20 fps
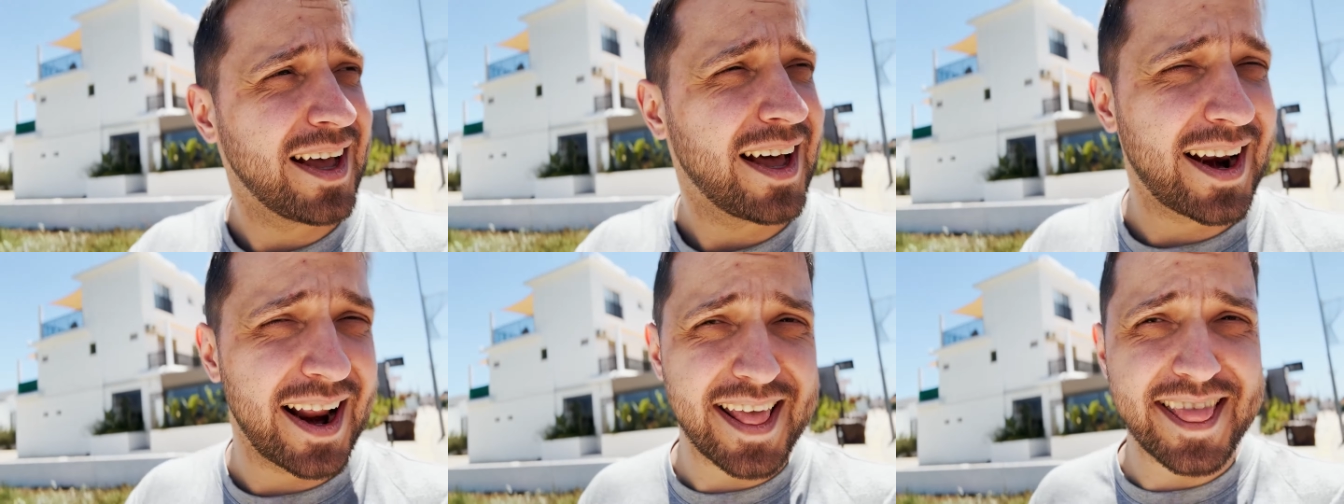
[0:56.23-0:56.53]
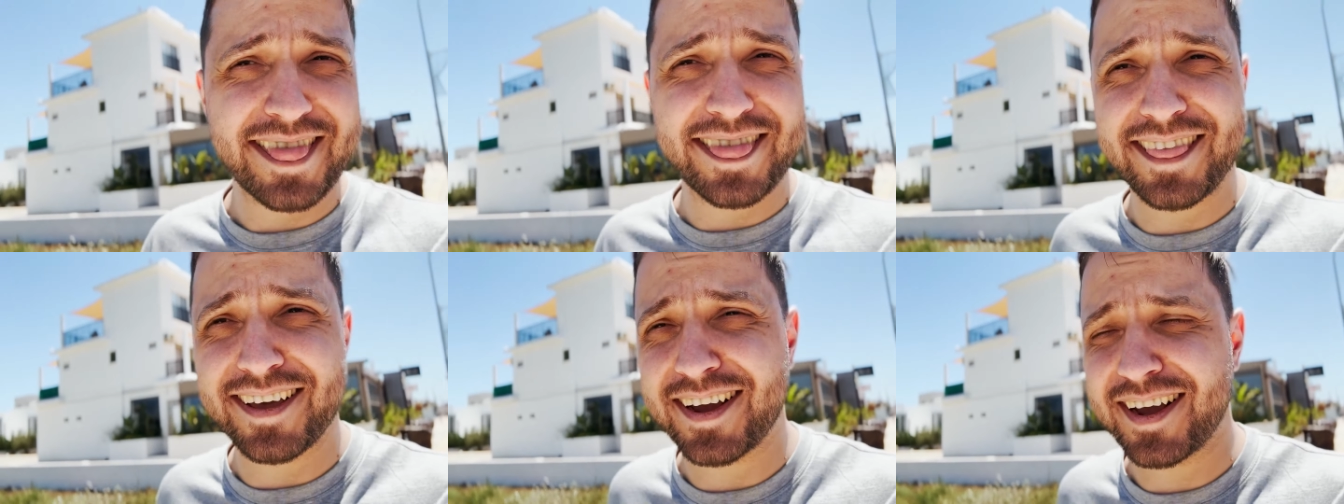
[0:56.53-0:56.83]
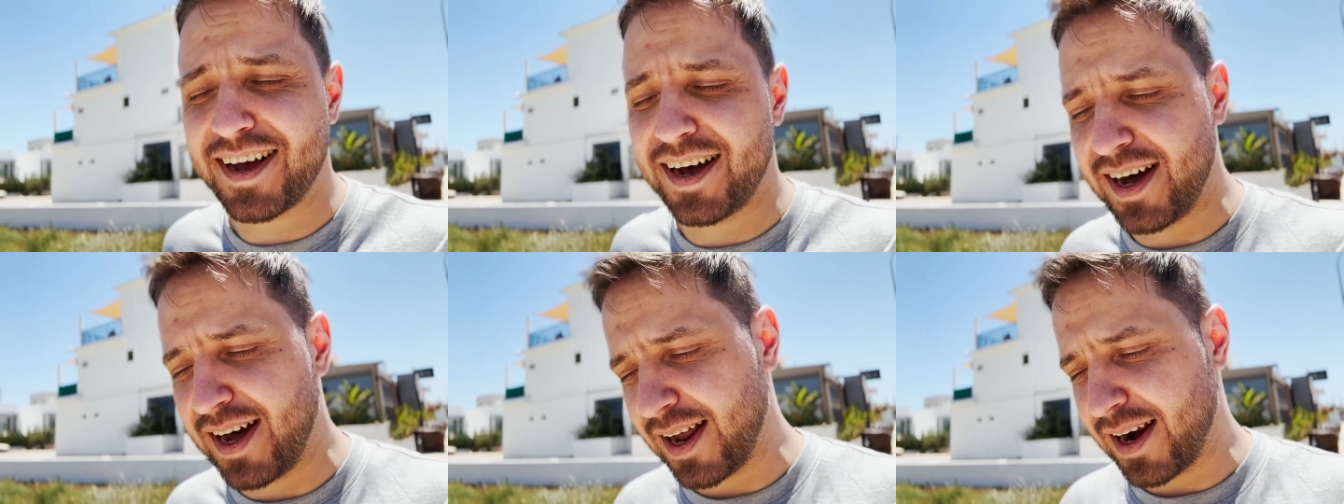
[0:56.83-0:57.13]
rental
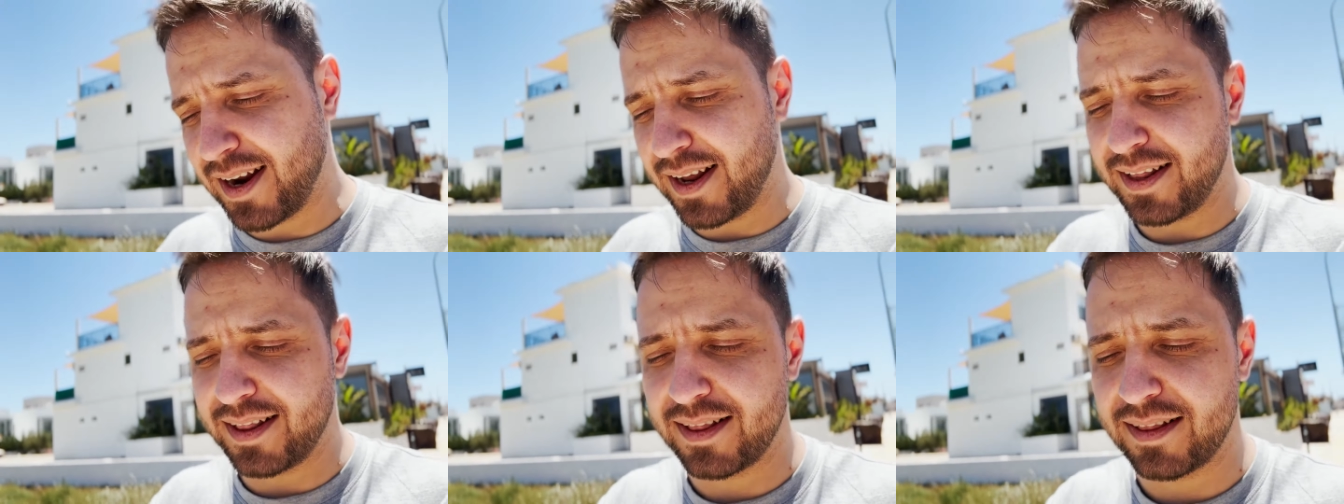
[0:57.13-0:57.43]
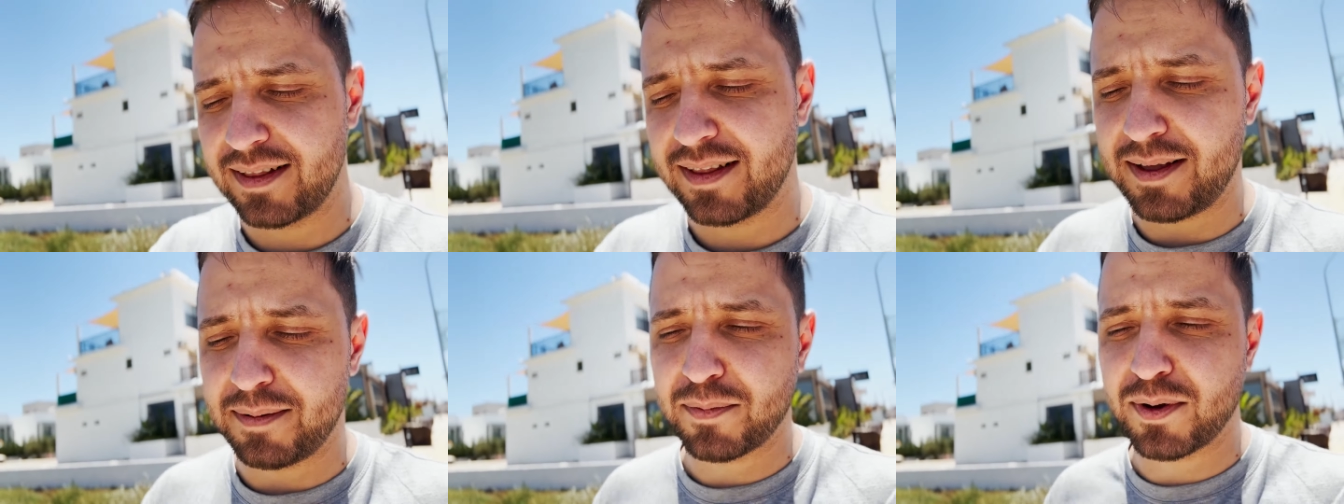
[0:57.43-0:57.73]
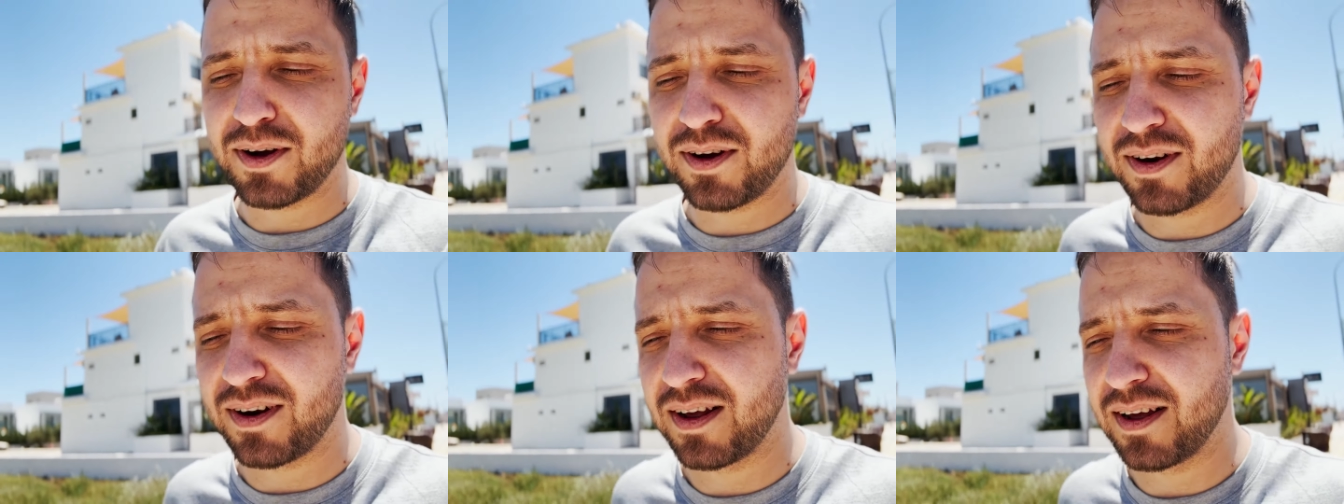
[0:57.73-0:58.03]
car and I'm
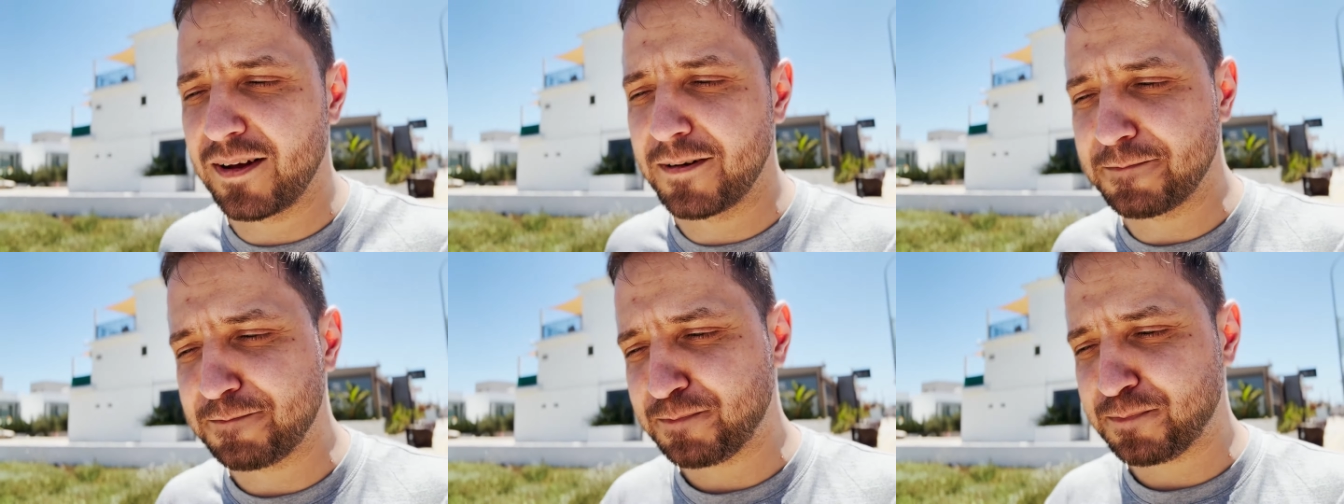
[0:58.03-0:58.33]
gonna